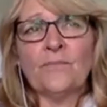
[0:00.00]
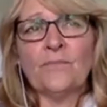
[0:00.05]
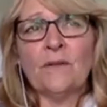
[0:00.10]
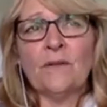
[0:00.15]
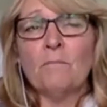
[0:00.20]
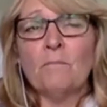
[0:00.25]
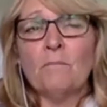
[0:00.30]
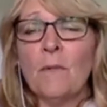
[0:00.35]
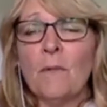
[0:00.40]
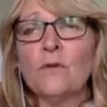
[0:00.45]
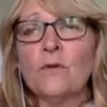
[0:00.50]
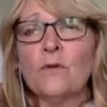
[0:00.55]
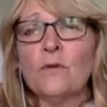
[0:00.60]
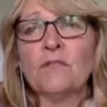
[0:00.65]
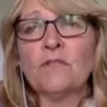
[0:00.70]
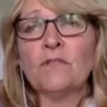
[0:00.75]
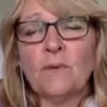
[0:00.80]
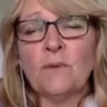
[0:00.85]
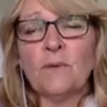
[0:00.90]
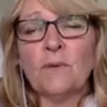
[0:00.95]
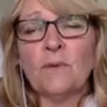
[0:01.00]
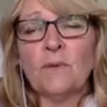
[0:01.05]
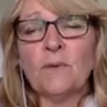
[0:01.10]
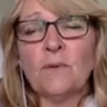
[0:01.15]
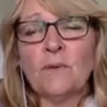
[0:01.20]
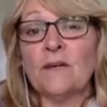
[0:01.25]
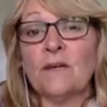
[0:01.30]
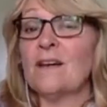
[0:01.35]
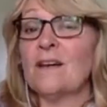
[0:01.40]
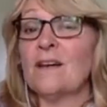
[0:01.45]
Most people
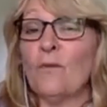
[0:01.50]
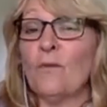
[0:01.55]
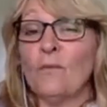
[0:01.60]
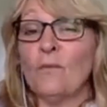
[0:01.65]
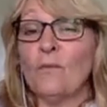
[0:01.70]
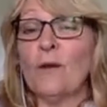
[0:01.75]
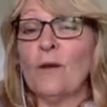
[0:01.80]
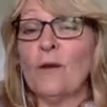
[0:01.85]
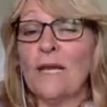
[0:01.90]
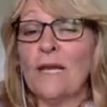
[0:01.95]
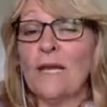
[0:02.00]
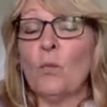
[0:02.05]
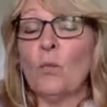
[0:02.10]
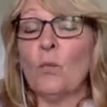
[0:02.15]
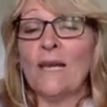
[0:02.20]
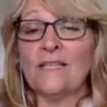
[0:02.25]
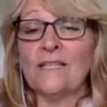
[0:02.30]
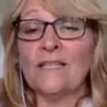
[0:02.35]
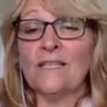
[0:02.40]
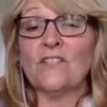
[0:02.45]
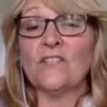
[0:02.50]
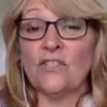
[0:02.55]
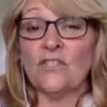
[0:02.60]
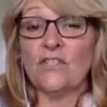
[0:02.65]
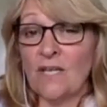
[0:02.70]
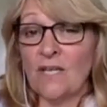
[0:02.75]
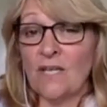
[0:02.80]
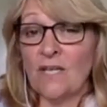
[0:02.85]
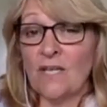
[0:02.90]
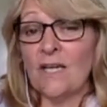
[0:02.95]
within it are really willing to
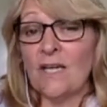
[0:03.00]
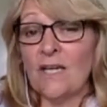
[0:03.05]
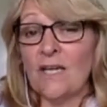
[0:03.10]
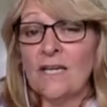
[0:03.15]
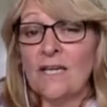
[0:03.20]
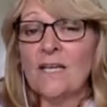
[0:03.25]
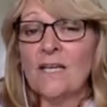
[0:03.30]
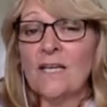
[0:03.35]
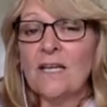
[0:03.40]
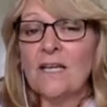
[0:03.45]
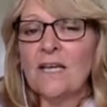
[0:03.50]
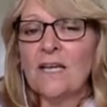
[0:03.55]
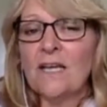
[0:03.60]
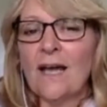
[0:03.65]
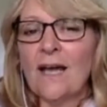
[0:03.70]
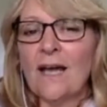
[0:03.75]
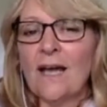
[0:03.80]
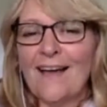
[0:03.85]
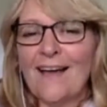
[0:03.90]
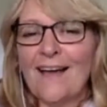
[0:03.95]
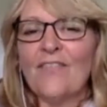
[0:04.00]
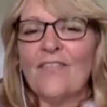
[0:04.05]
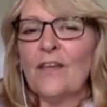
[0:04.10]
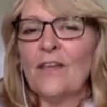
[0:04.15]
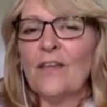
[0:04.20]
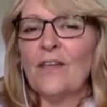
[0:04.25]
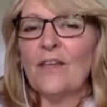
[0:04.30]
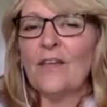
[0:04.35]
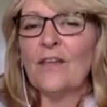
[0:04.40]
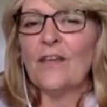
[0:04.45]
share
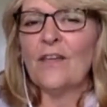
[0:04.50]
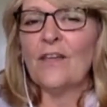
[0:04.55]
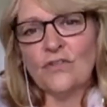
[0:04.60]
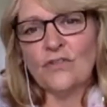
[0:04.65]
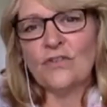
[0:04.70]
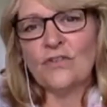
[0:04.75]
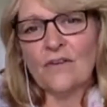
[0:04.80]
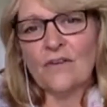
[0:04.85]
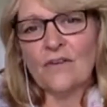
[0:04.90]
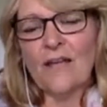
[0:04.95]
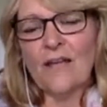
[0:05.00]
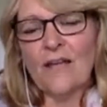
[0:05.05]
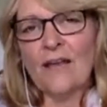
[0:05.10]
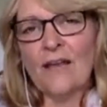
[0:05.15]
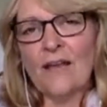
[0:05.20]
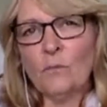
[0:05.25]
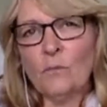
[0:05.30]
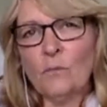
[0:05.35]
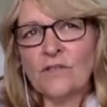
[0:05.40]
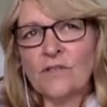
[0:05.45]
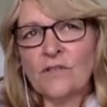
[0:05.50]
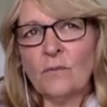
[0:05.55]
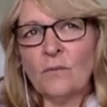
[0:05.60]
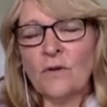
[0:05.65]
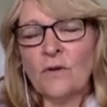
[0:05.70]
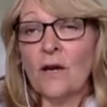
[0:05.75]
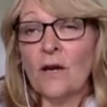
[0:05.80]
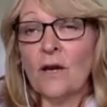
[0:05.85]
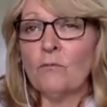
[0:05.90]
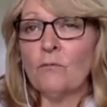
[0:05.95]
their knowledge. And
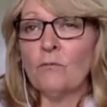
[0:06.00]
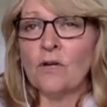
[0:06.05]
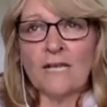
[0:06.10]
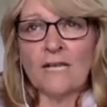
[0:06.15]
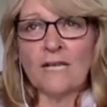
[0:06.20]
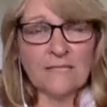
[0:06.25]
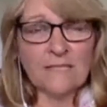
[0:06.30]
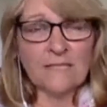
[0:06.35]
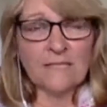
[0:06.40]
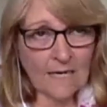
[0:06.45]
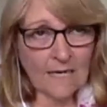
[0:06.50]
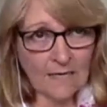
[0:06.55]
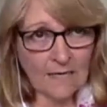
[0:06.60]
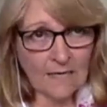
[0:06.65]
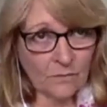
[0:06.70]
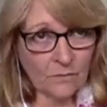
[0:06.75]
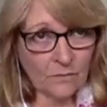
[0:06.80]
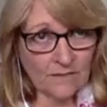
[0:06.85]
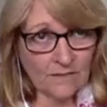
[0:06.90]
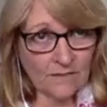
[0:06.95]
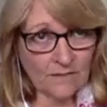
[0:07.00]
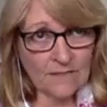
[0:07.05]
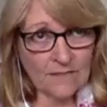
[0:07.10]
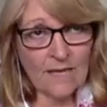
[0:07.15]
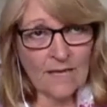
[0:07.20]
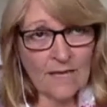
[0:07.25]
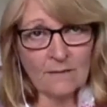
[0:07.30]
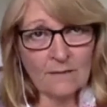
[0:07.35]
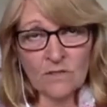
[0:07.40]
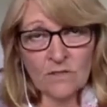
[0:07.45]
so, Roxanne St. Clair was the
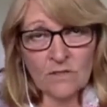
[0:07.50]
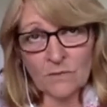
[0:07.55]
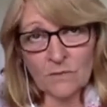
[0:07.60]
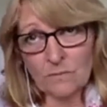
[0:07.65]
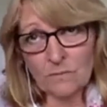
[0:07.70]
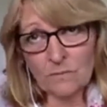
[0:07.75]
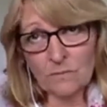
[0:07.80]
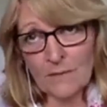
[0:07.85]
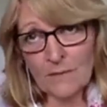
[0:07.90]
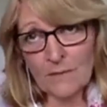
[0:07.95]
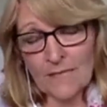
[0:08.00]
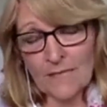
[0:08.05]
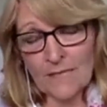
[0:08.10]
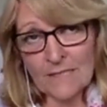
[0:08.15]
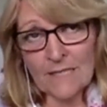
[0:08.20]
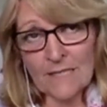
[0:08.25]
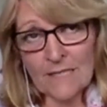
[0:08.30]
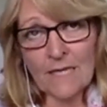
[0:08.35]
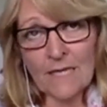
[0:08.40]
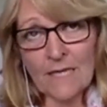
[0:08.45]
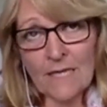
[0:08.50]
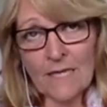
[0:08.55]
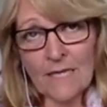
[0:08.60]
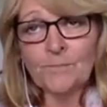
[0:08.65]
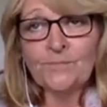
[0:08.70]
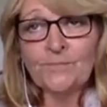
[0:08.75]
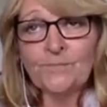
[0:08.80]
same. She was amazing.